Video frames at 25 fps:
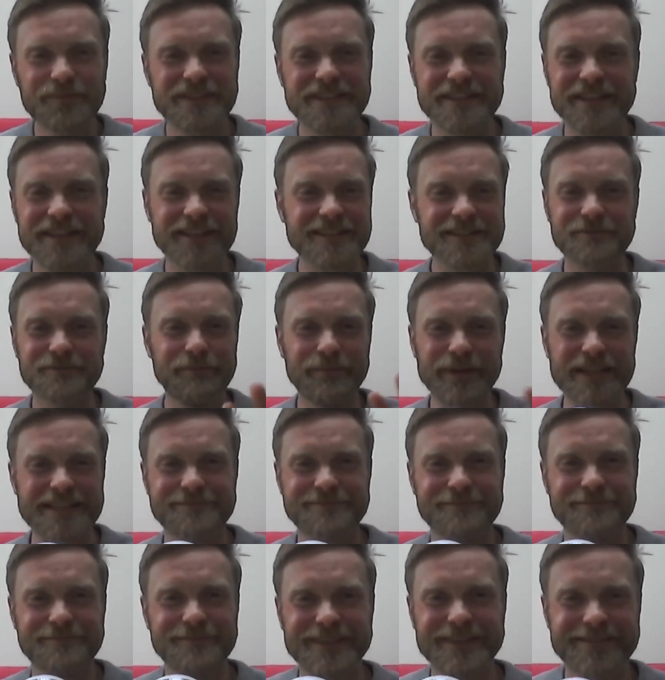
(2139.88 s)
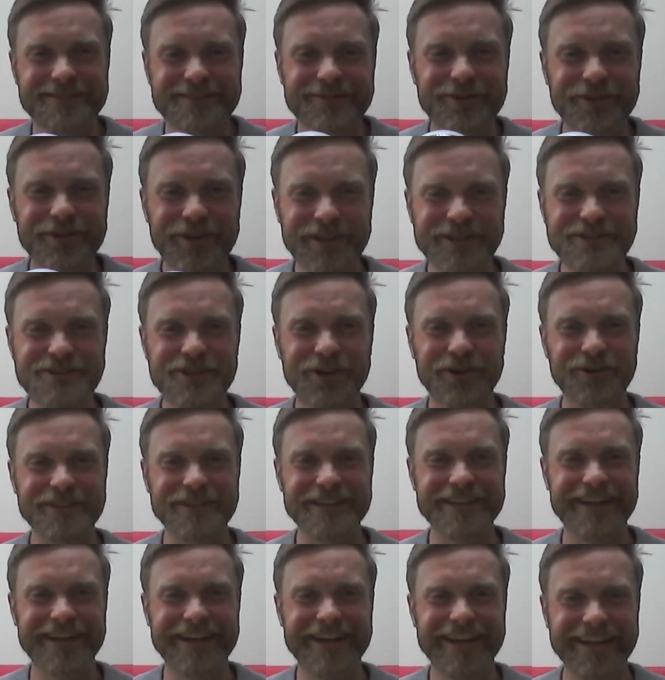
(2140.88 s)
I just ruin the joke?
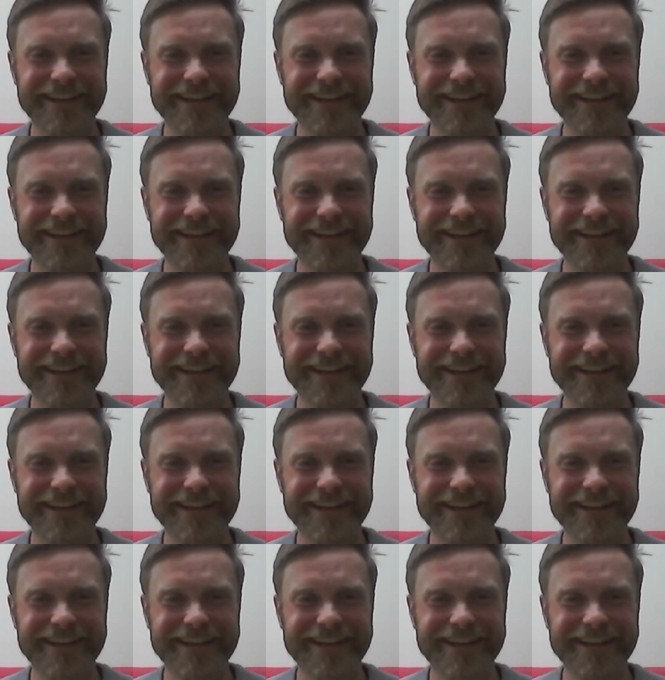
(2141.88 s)
Did I?